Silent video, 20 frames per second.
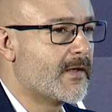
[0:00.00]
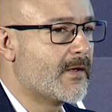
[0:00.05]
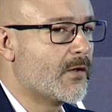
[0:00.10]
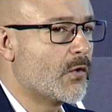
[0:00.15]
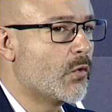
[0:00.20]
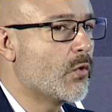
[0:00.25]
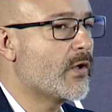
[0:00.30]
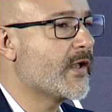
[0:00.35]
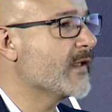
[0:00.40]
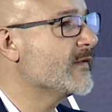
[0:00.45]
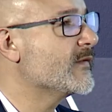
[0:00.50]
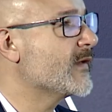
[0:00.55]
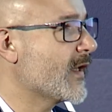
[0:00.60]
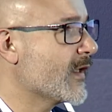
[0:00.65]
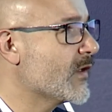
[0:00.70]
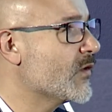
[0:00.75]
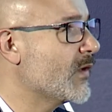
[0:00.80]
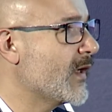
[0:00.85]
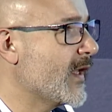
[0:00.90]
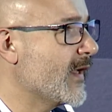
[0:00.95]
who can
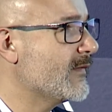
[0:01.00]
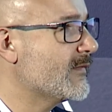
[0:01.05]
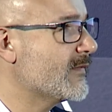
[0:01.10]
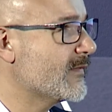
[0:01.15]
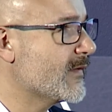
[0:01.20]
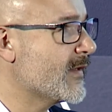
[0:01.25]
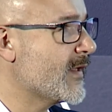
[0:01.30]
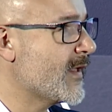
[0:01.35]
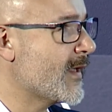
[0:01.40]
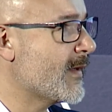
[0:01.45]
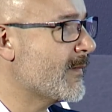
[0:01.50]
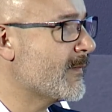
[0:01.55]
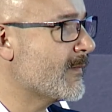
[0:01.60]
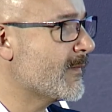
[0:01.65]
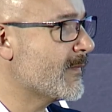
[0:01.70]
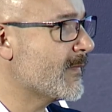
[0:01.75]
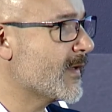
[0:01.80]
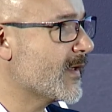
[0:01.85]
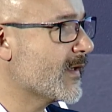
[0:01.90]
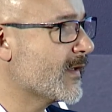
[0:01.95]
regulate
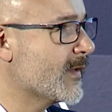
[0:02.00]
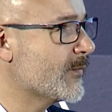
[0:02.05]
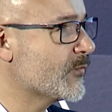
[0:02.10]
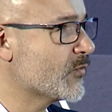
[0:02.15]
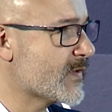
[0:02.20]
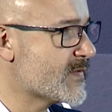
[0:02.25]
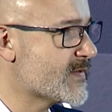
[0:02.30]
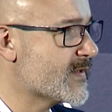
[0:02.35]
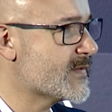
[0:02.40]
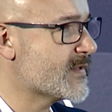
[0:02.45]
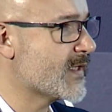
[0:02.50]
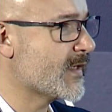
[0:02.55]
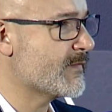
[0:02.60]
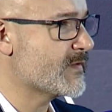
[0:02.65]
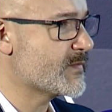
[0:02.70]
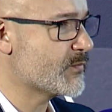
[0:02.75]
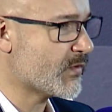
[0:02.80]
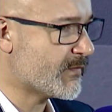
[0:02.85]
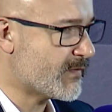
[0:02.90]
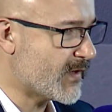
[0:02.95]
crypto asset service
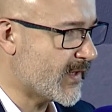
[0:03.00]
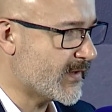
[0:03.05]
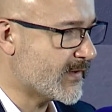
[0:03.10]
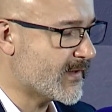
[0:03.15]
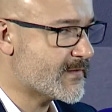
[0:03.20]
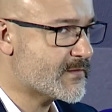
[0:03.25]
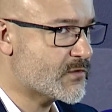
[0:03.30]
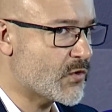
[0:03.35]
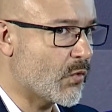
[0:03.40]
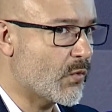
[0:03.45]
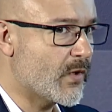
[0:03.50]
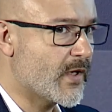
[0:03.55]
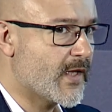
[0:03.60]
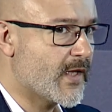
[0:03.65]
providers. So